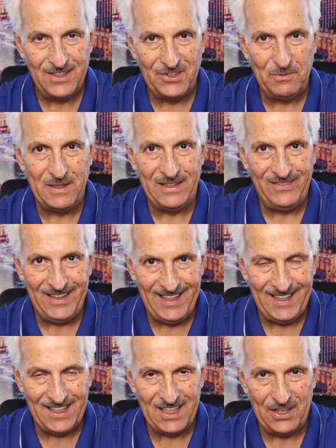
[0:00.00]
to be
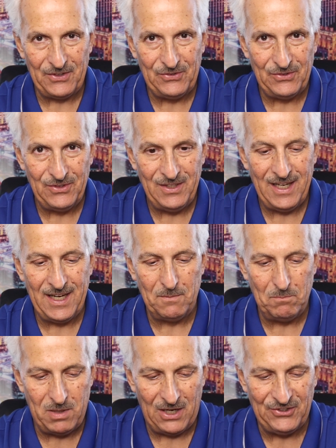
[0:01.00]
leading us
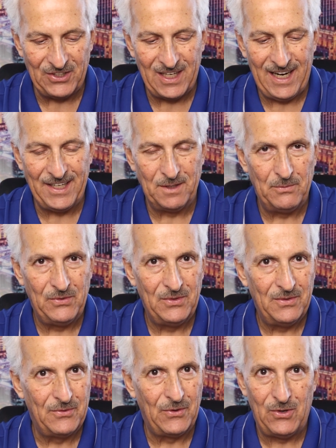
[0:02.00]
and budget items
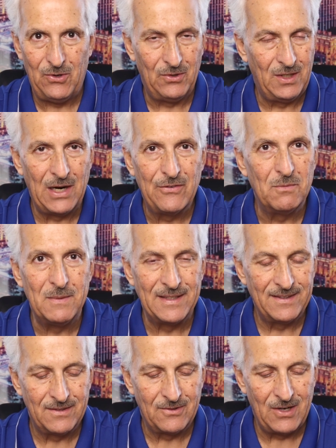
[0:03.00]
for the whole
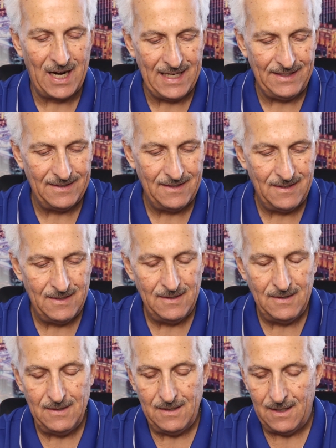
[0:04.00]
government, right?
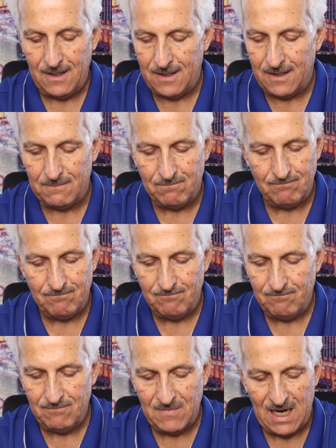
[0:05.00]
I
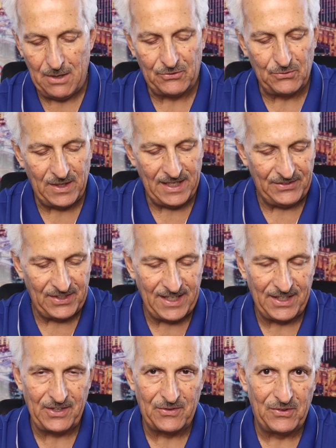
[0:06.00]
was reading today
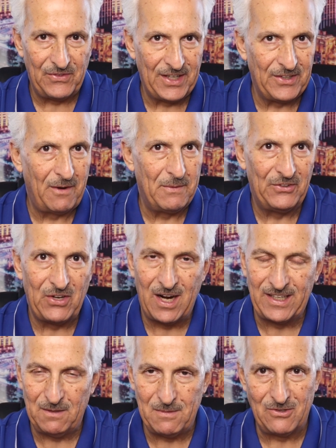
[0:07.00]
another thing, and I've been
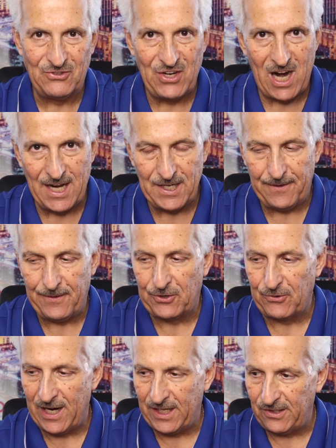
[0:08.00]
talking about China and the
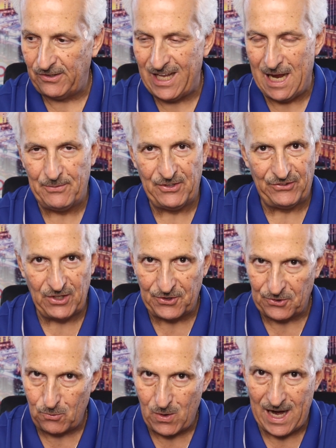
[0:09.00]
great collapse that's
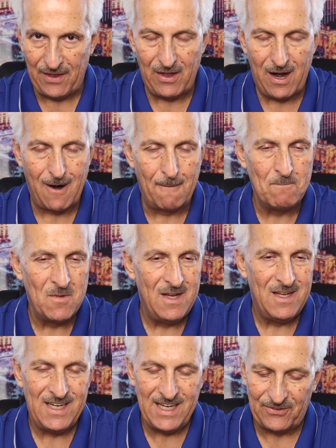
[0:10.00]
underway there.
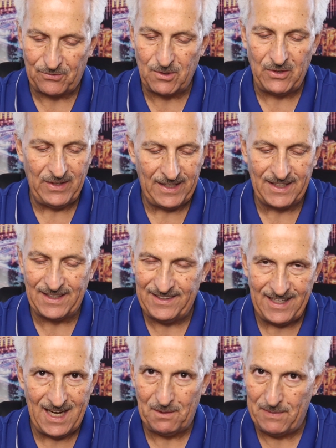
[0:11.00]
It's really gonna
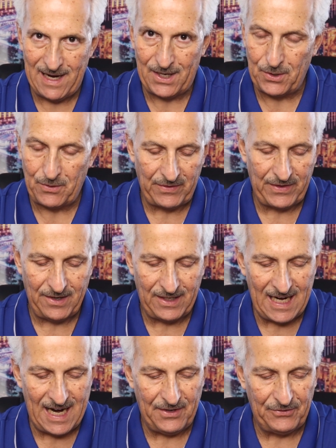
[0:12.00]
tank bad over there,
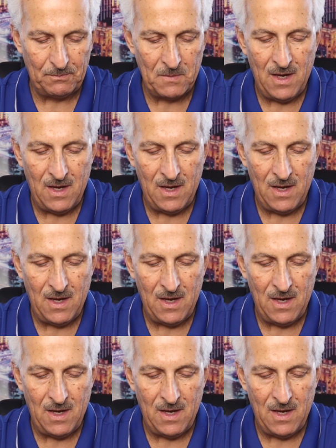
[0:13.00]
guys.